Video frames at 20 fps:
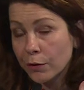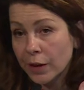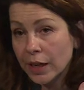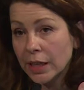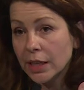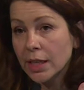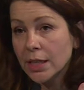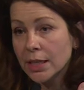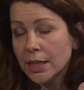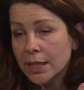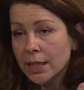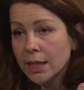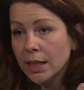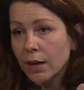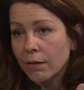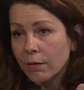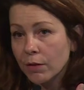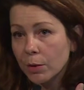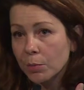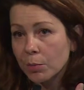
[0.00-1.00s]
financing
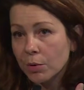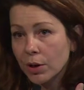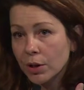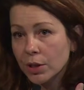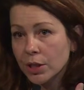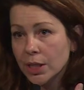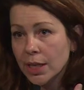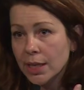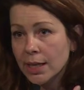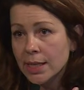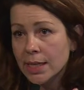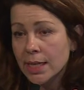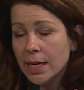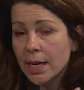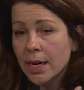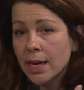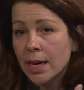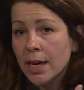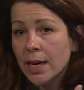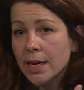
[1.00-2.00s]
of the project.
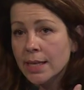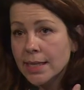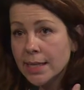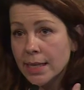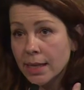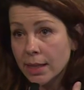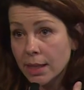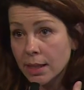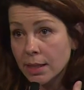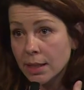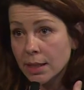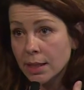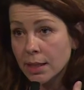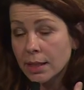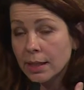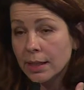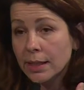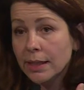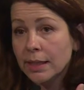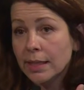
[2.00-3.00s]
Second,
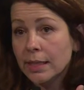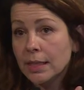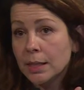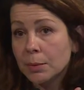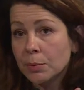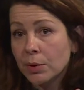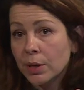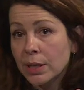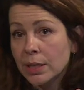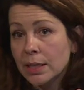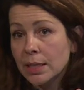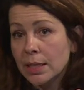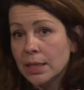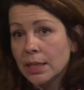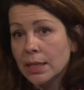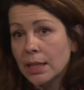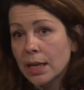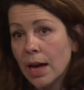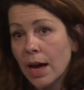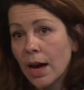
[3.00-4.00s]
it
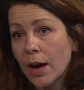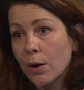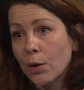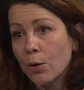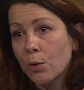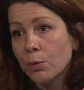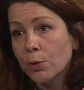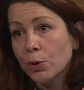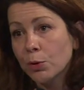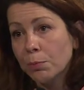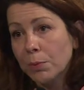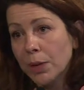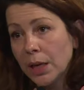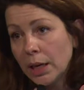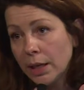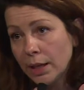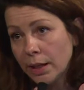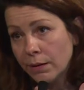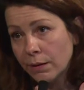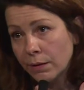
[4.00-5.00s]
expresses how you
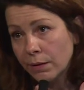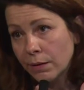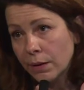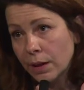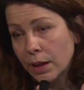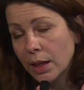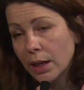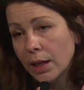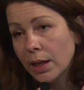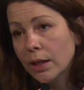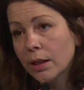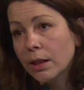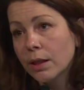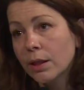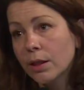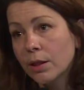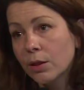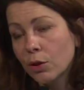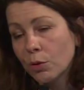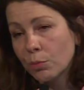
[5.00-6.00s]
believe
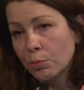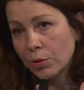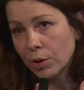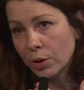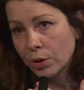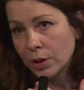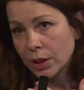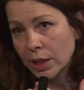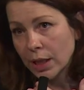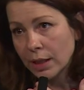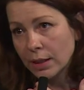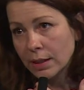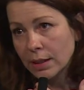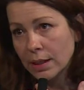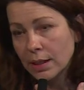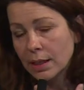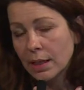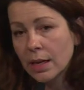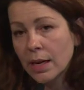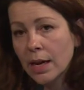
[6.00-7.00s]
in the
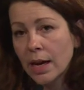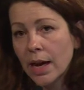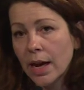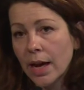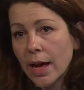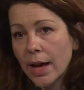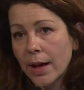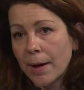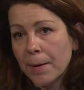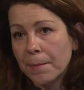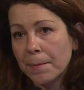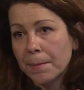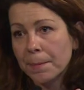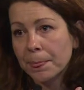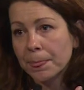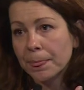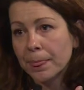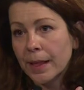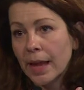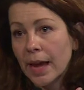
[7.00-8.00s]
project.
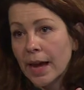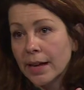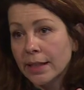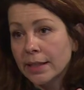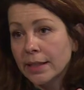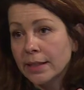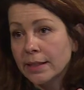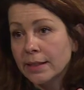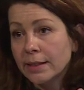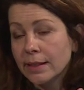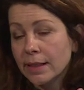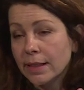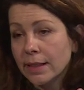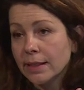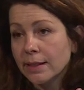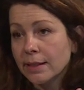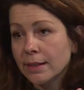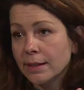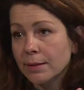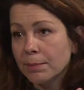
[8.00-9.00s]
And
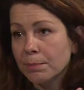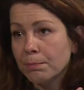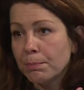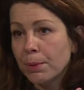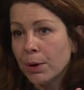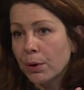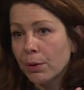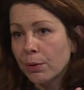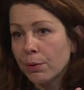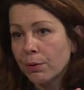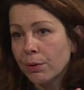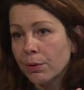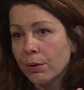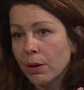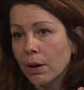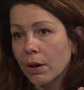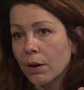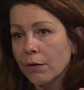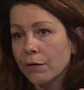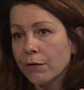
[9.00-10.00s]
it's both
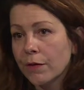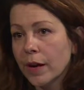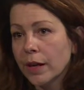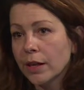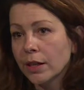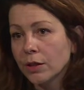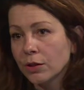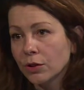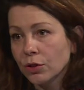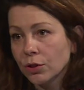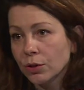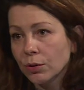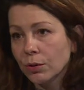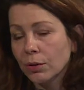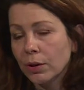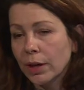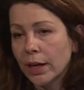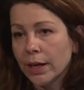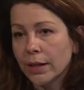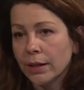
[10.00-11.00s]
a
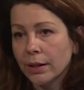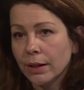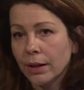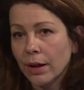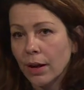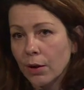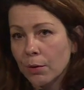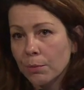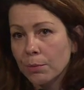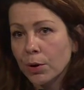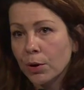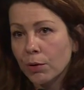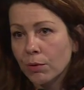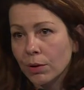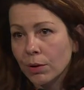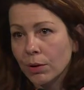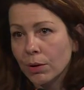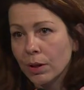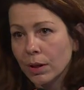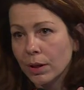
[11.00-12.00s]
financial and a
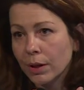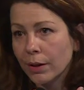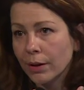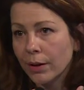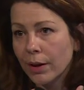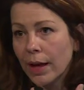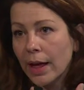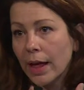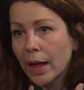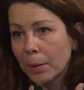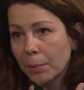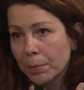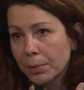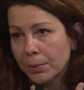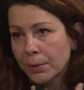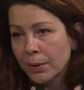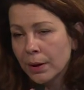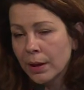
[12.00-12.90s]
moral help.